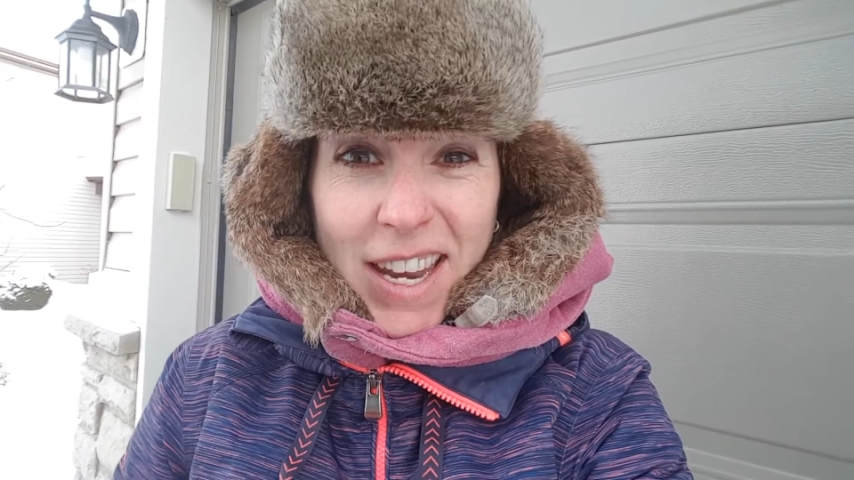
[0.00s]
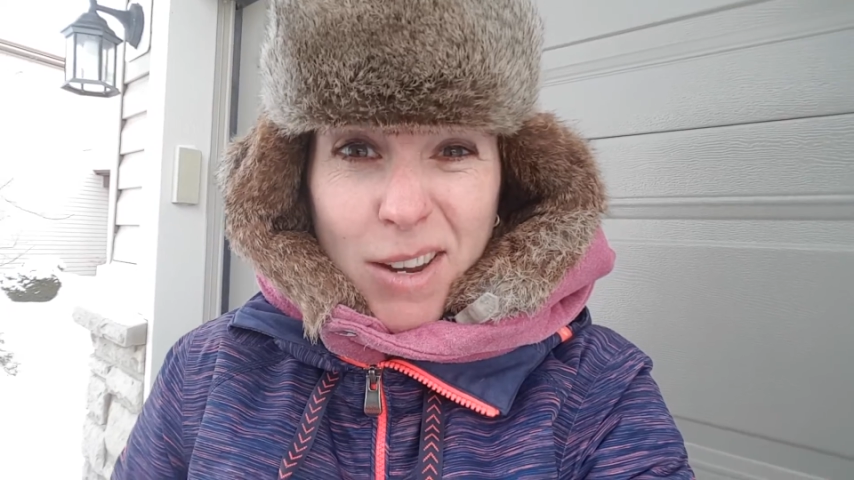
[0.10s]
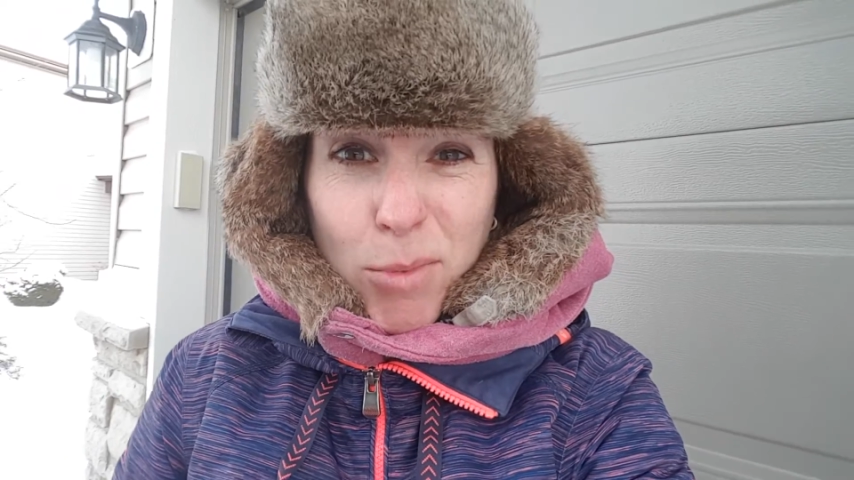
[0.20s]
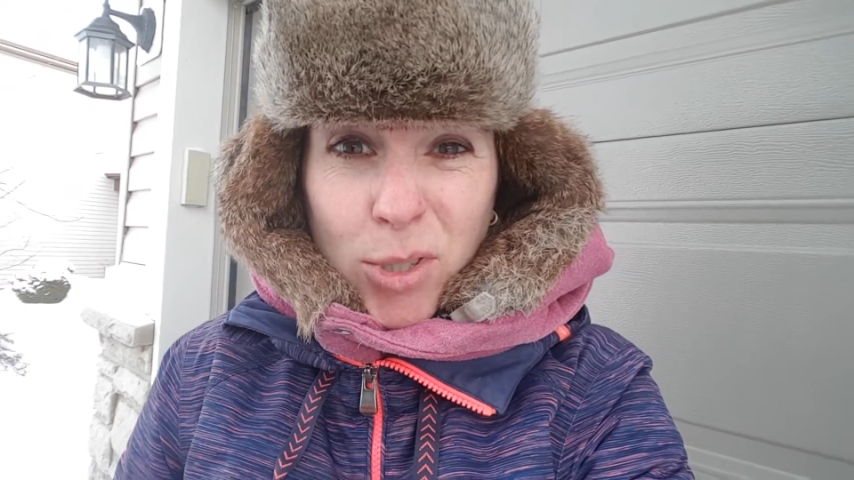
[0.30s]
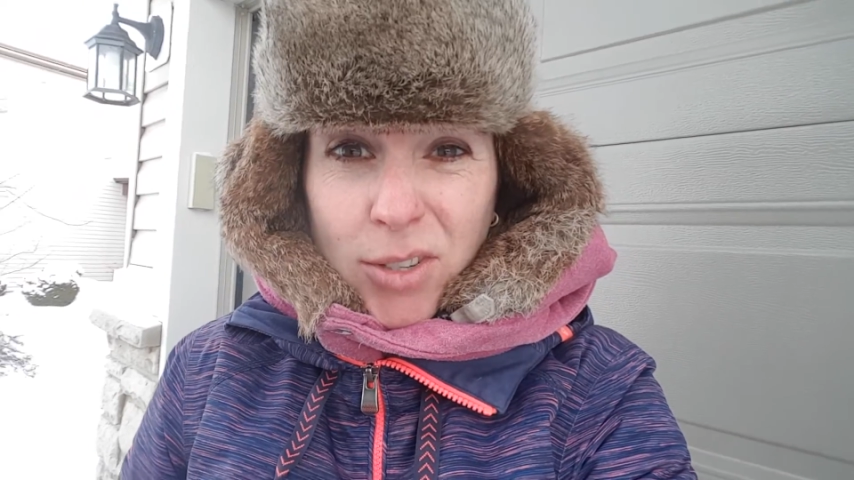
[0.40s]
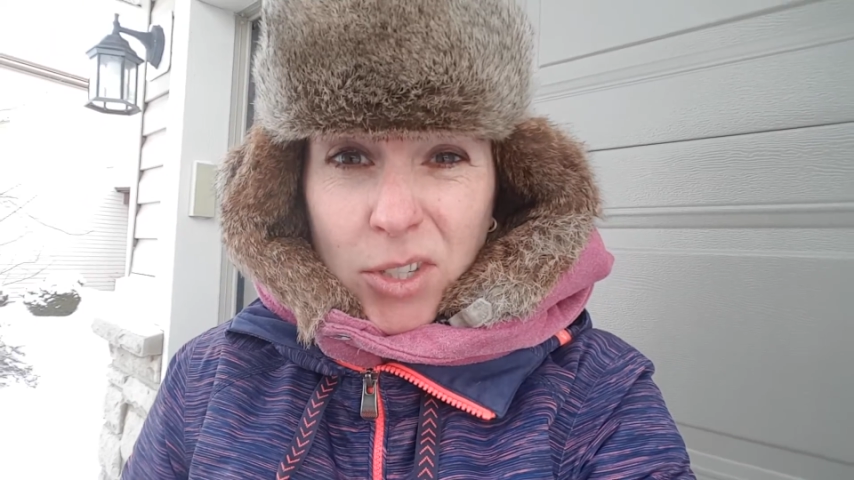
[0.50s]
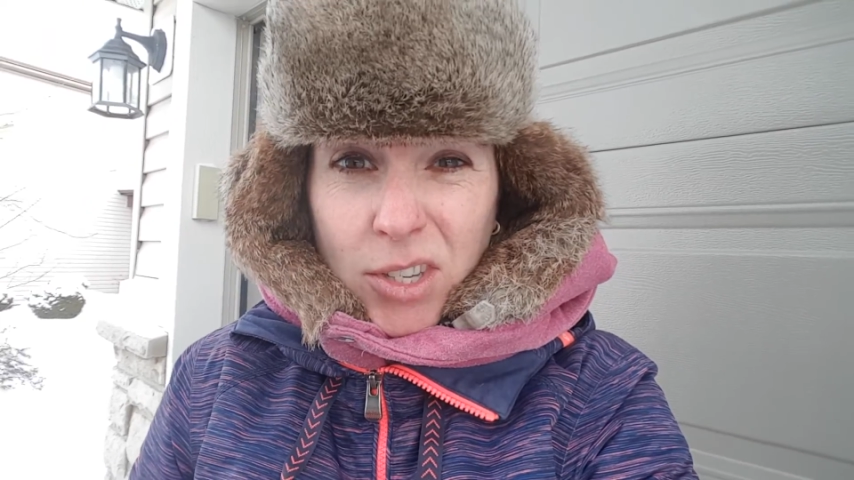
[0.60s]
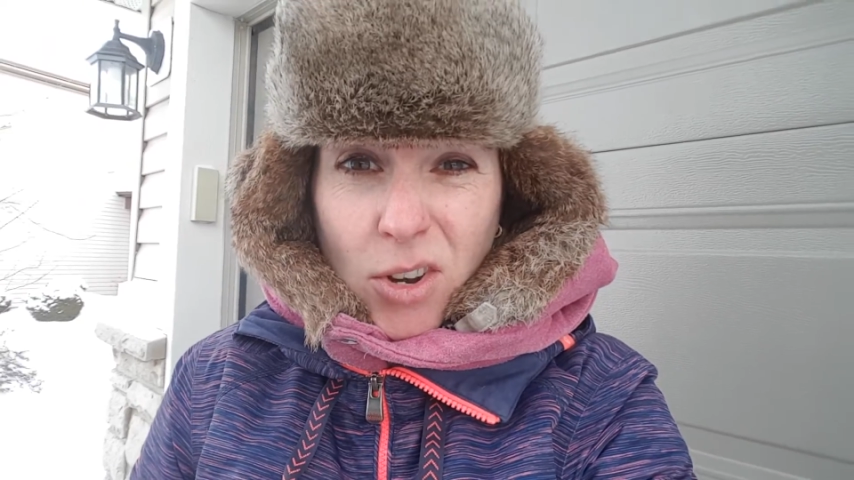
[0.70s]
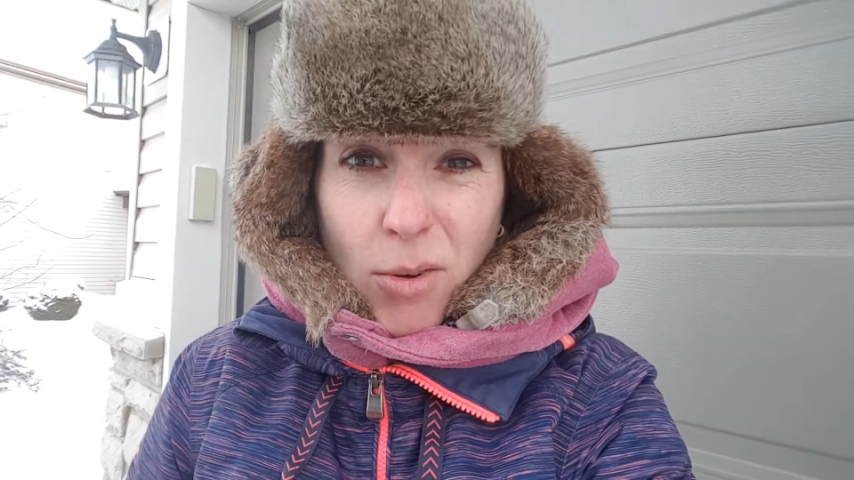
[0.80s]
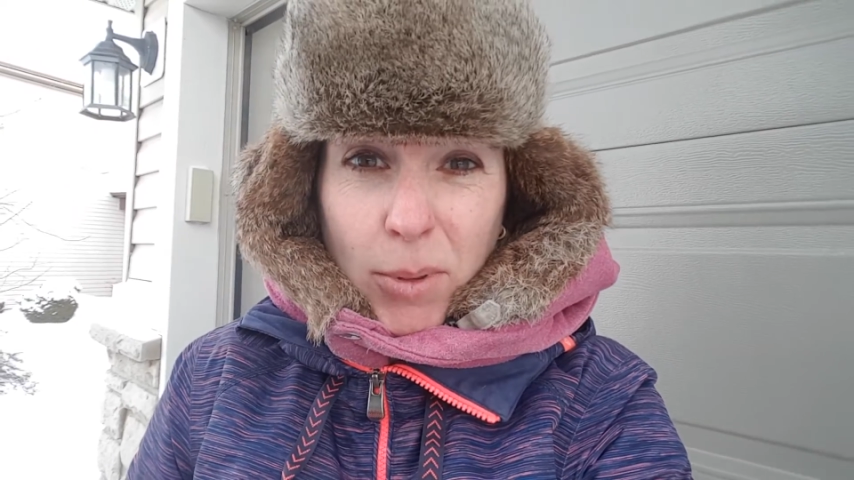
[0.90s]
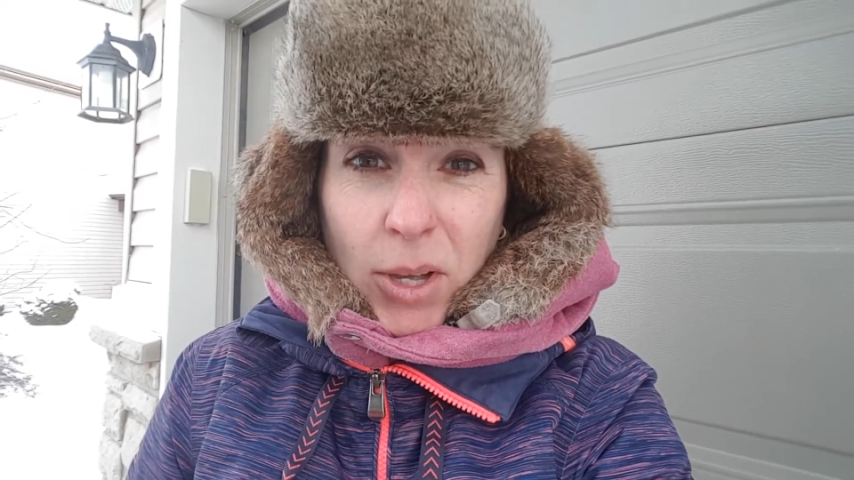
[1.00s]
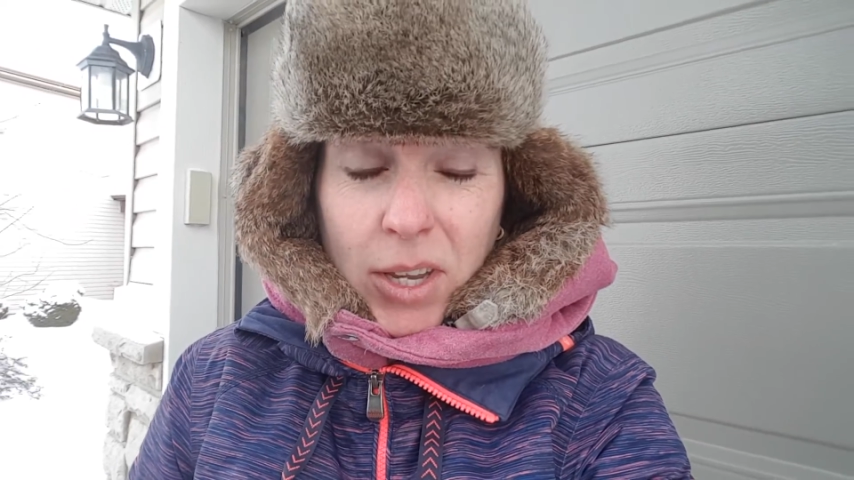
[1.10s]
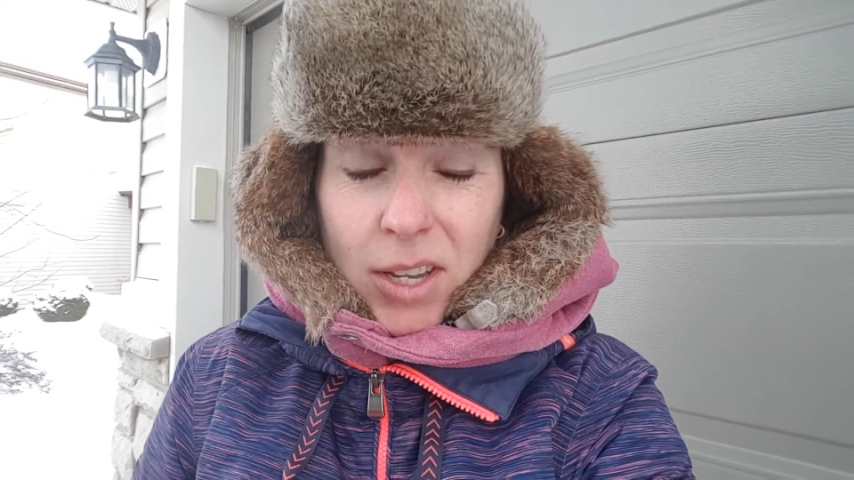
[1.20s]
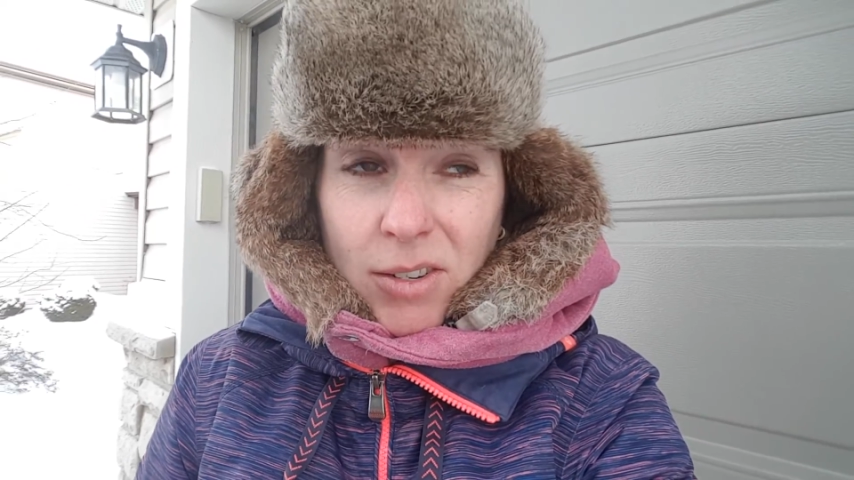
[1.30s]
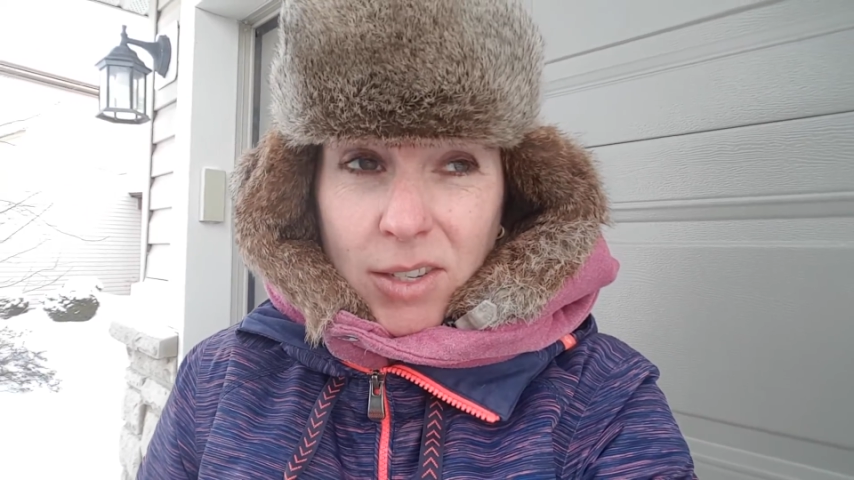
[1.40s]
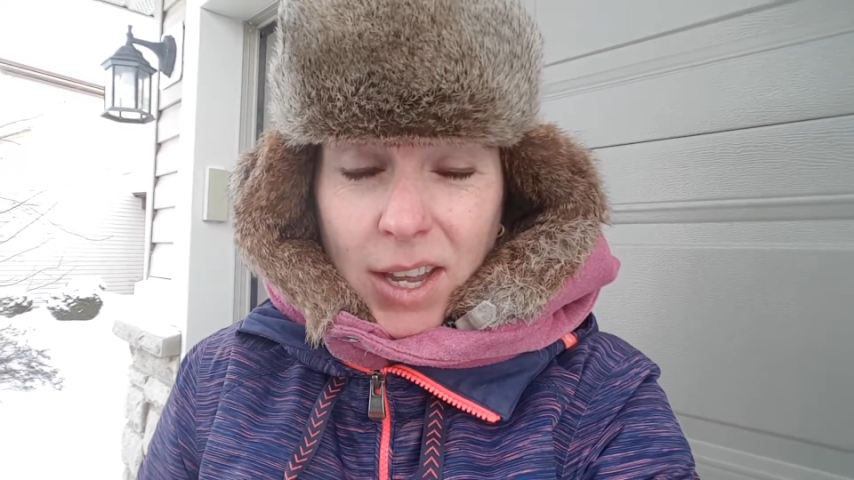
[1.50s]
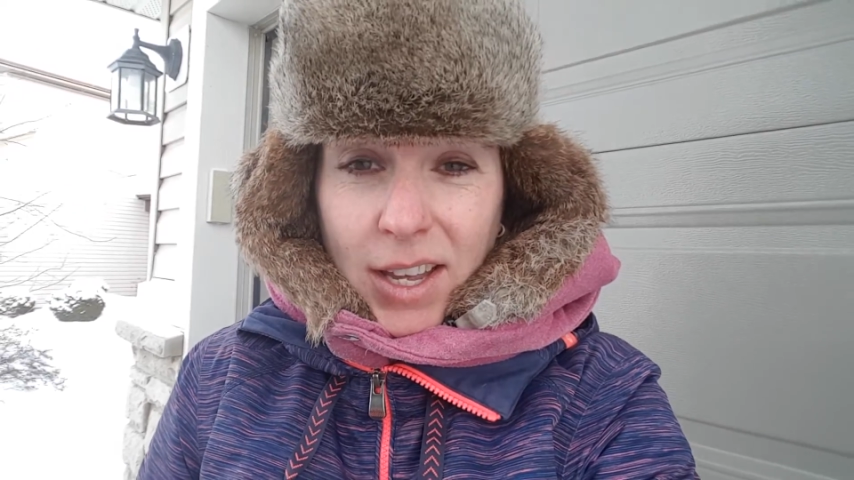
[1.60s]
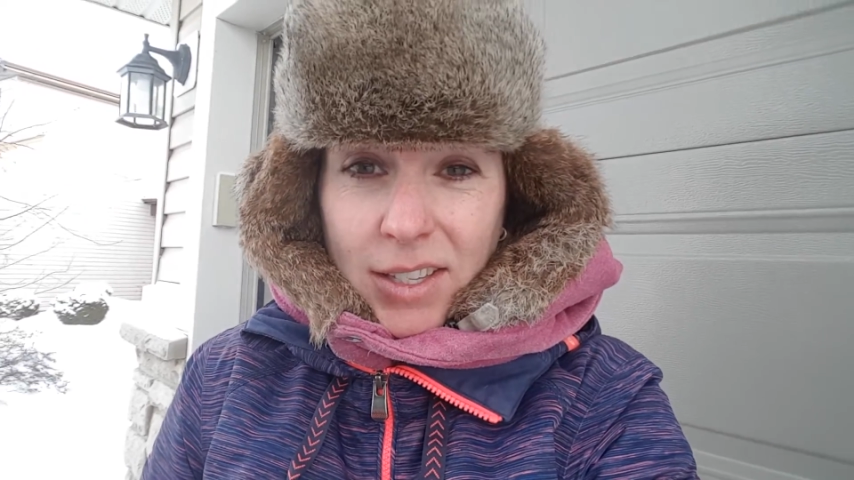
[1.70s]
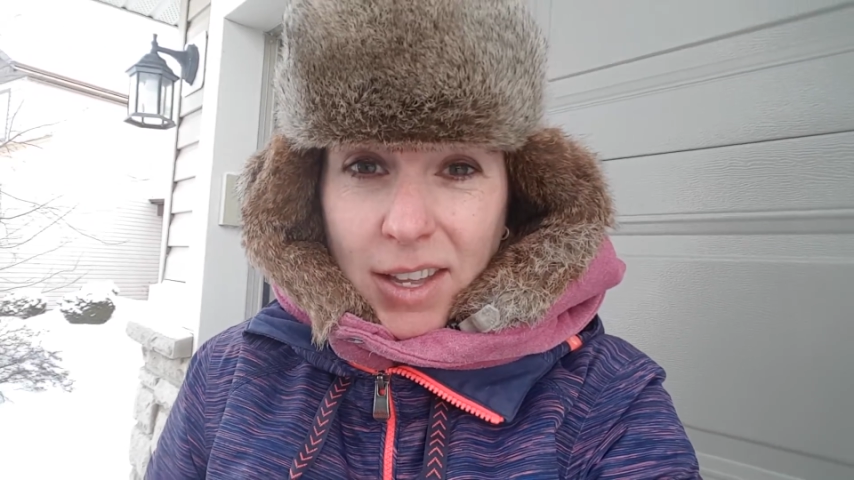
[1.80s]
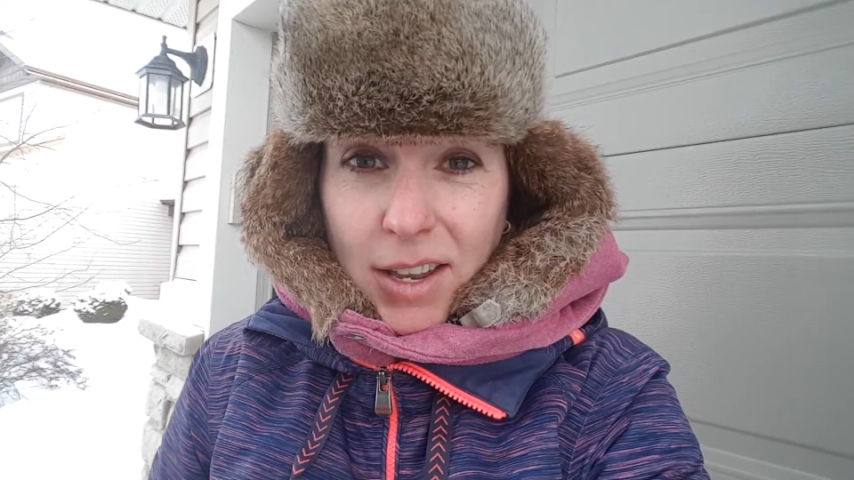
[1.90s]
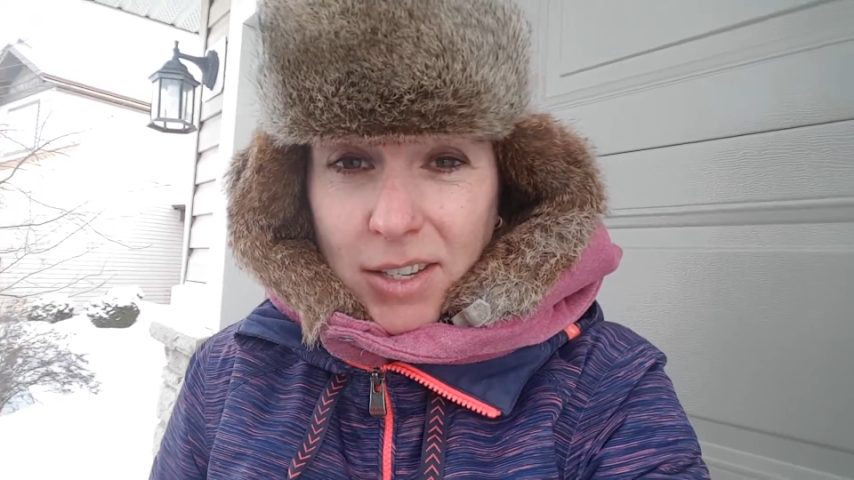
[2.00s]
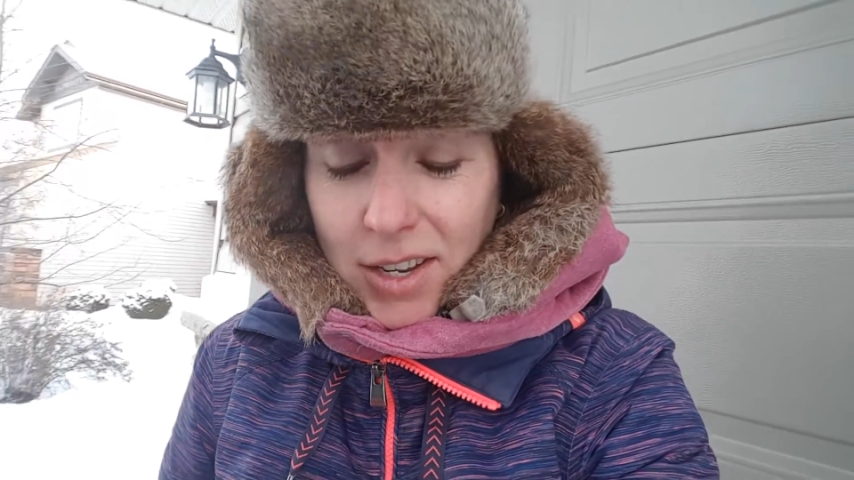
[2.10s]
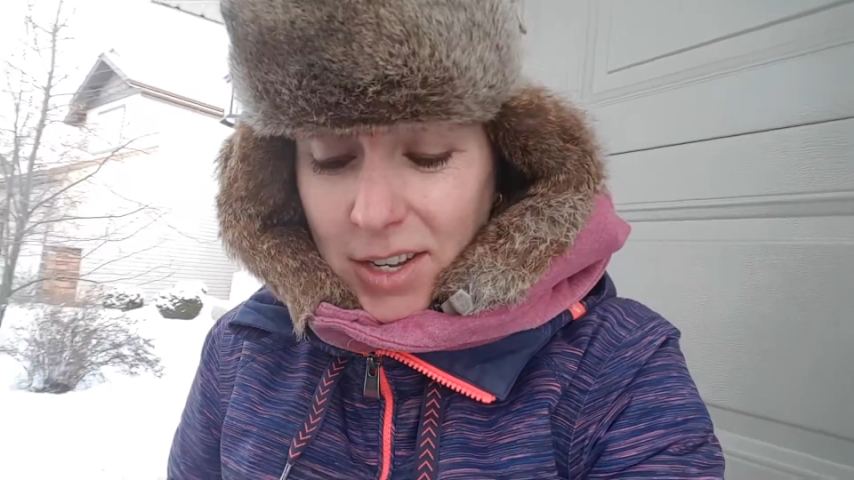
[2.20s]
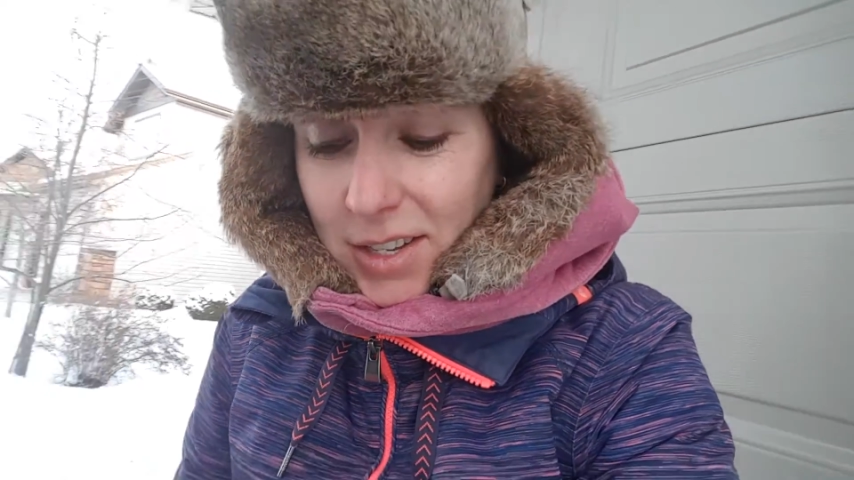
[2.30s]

Now most of us know block heaters as that